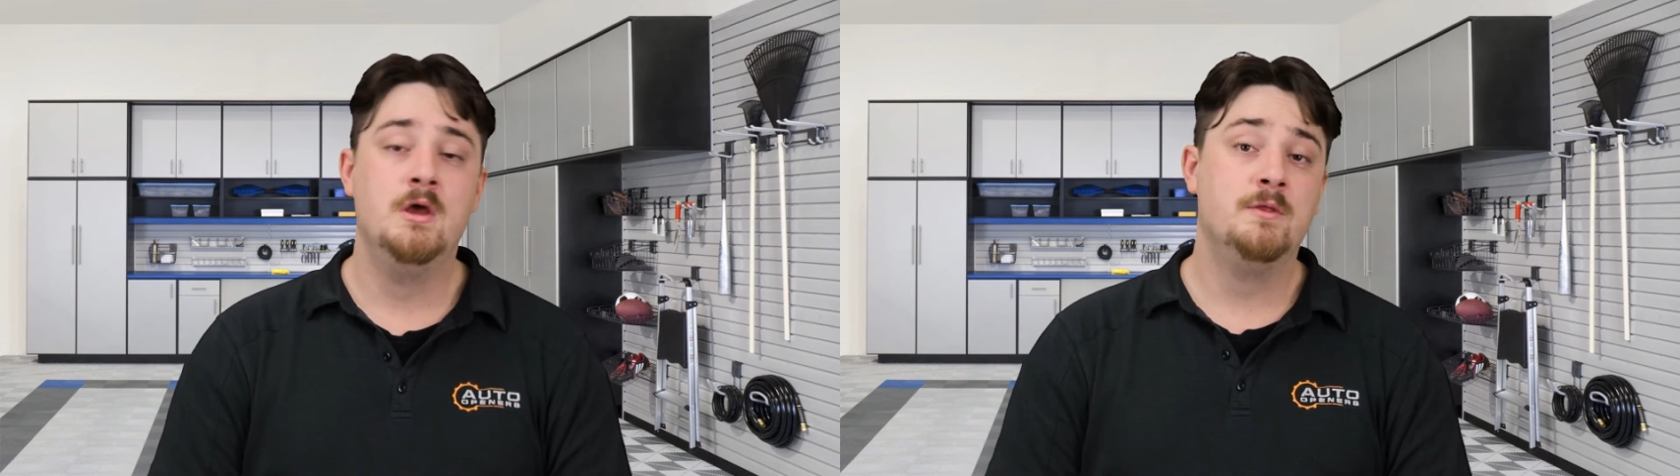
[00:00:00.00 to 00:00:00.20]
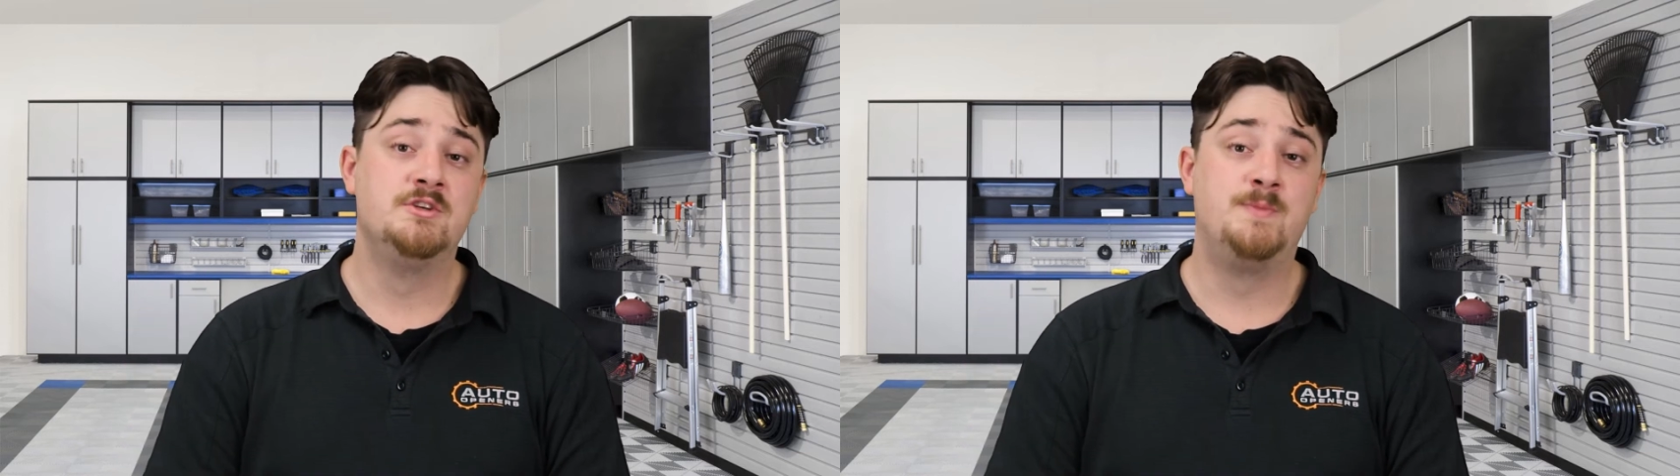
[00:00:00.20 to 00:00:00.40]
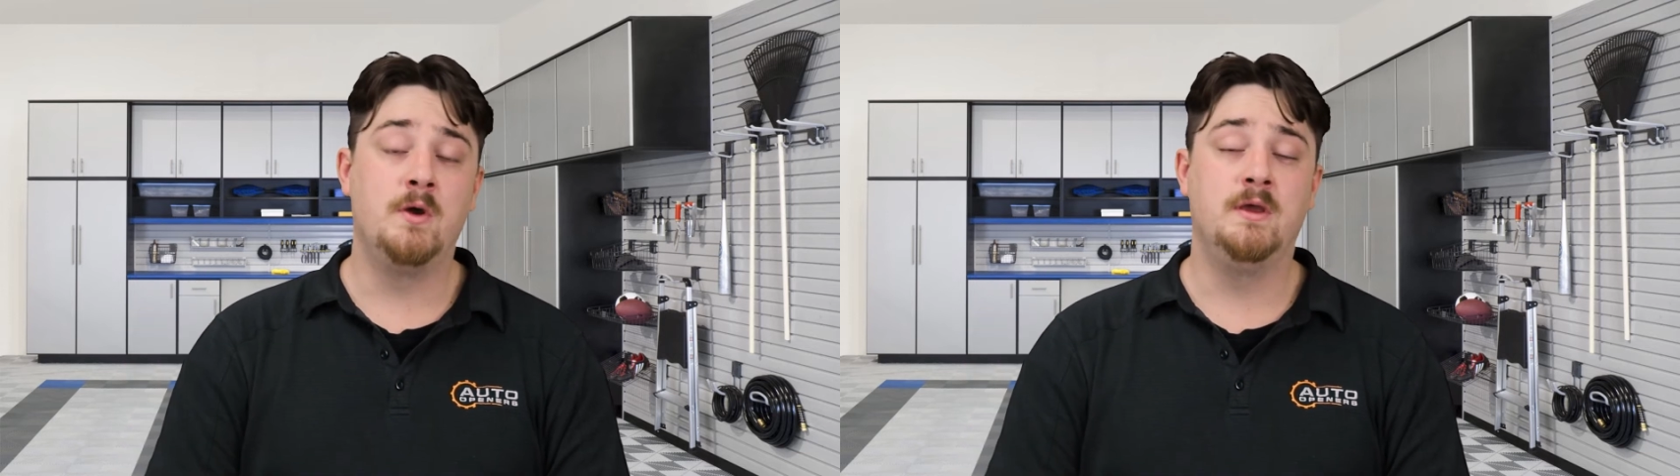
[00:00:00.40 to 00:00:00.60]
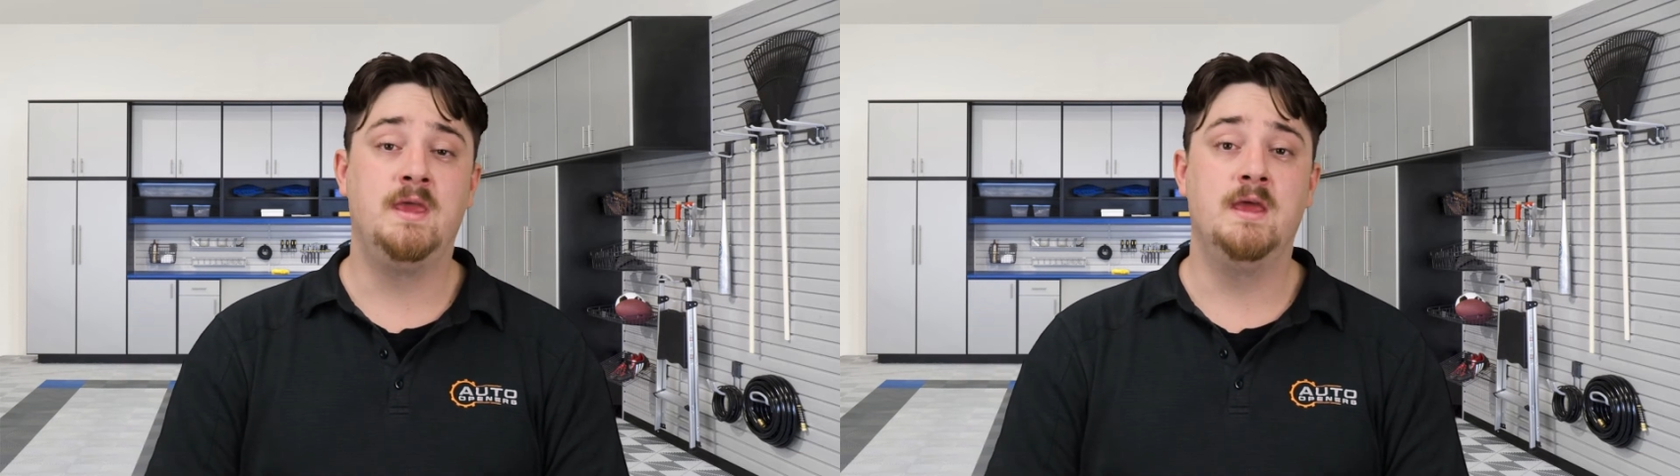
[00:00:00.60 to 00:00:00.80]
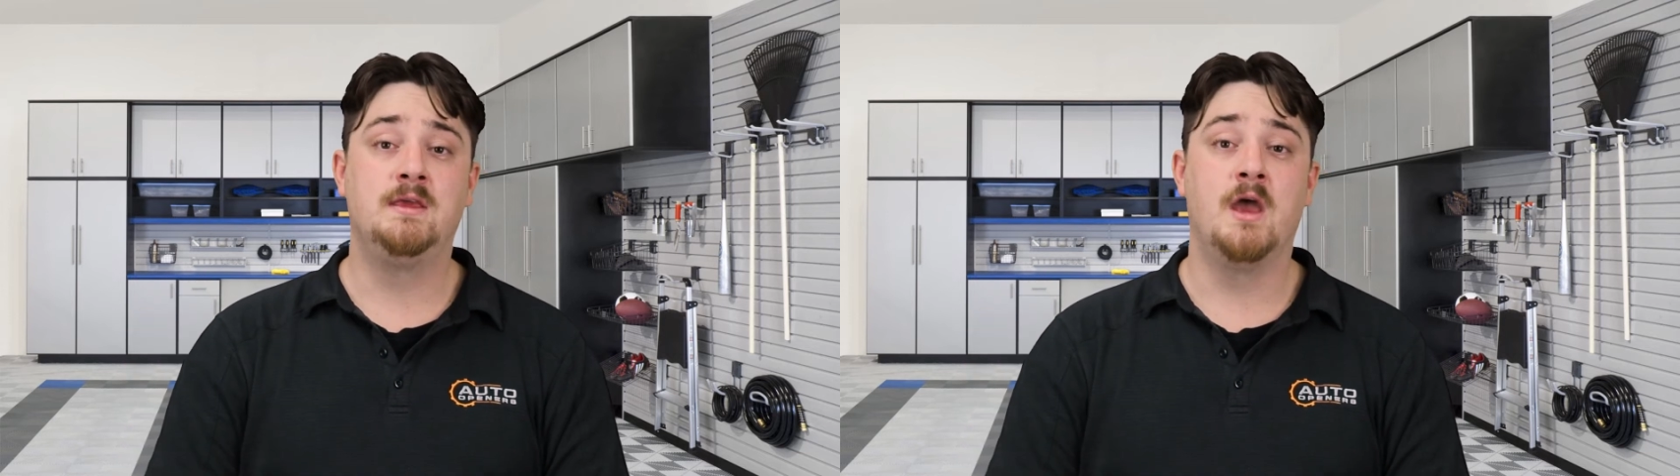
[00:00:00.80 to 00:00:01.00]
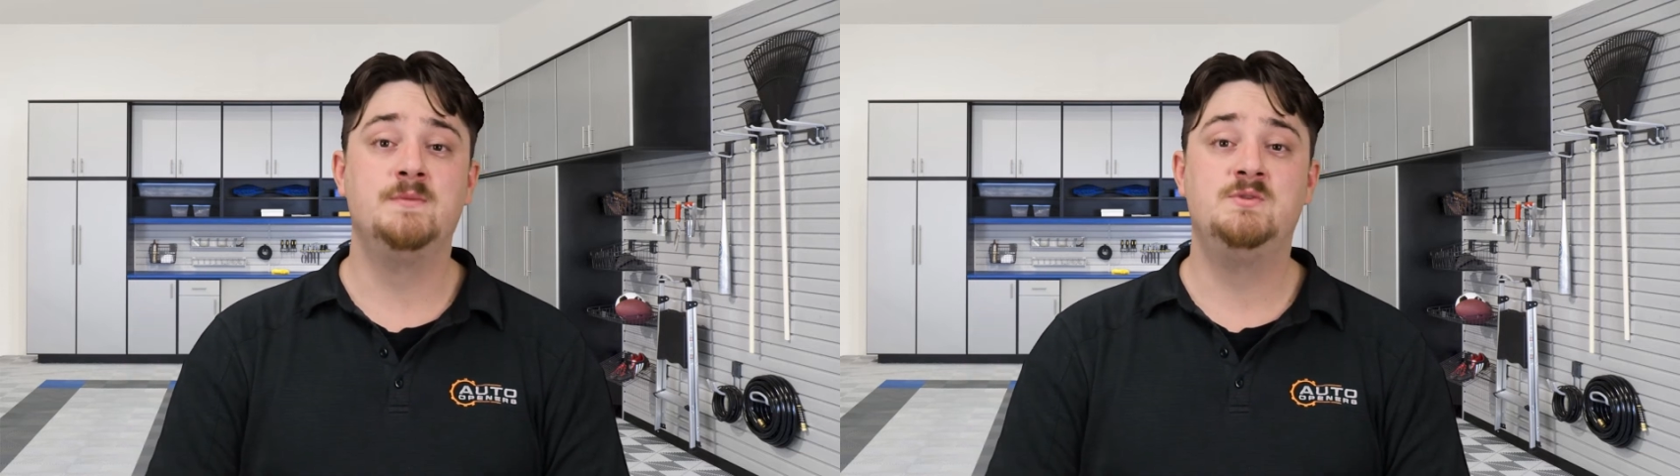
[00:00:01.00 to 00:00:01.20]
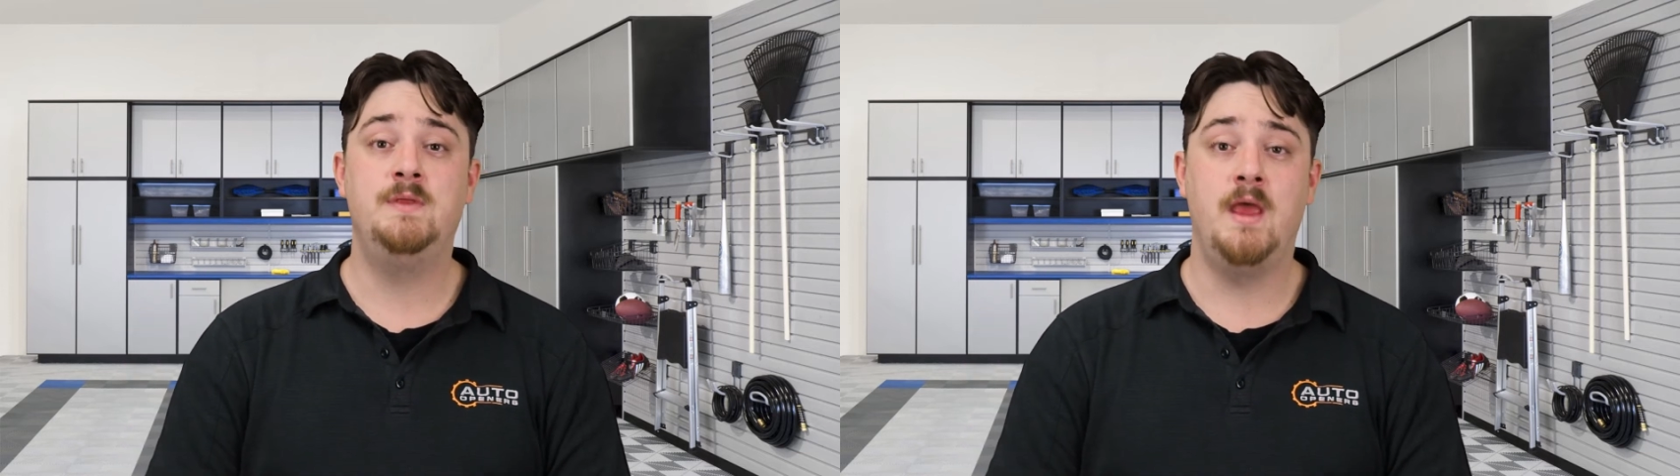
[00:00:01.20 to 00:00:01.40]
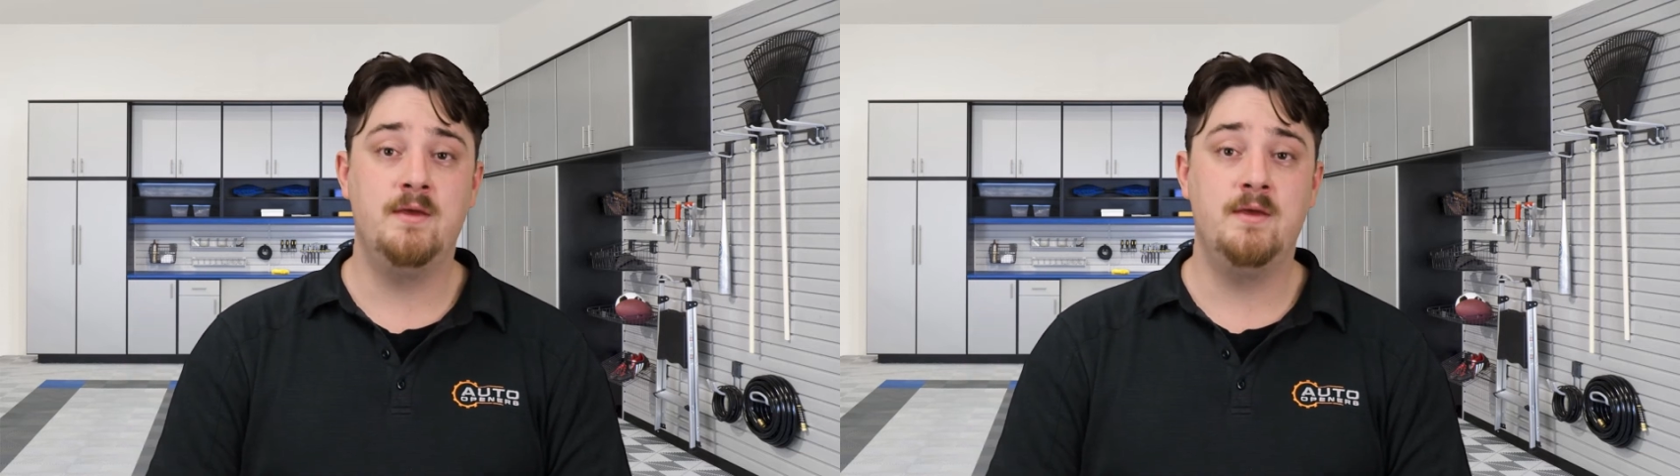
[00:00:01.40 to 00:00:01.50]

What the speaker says: The sprocket kit comes with